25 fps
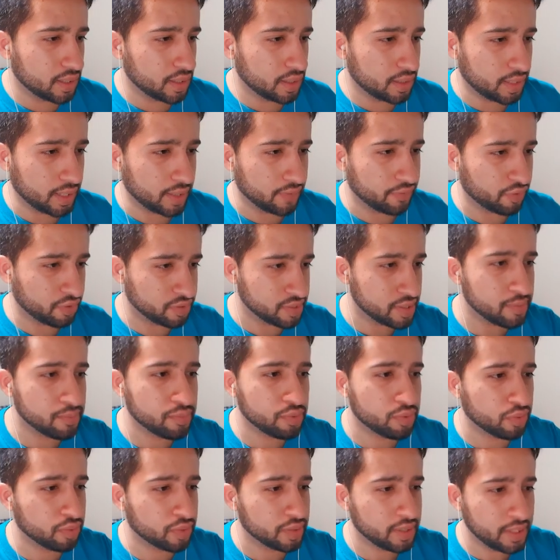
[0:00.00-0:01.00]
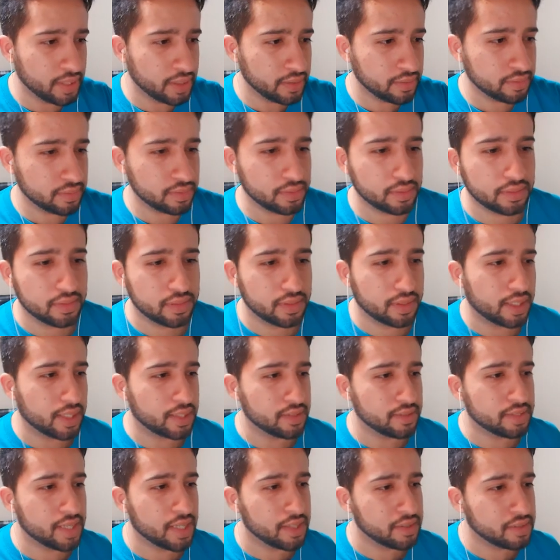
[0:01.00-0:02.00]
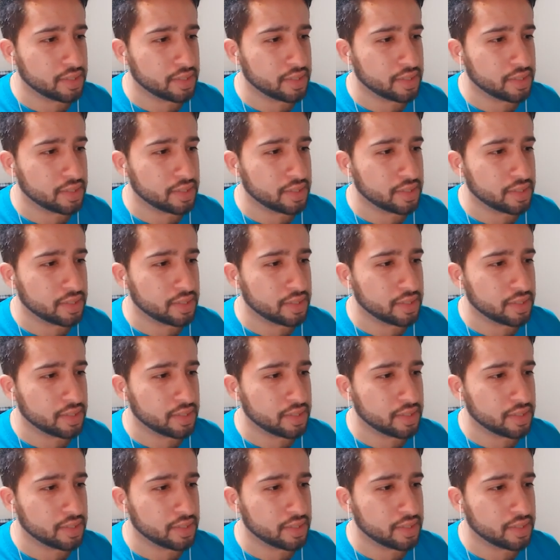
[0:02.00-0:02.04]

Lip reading: Like for example, it says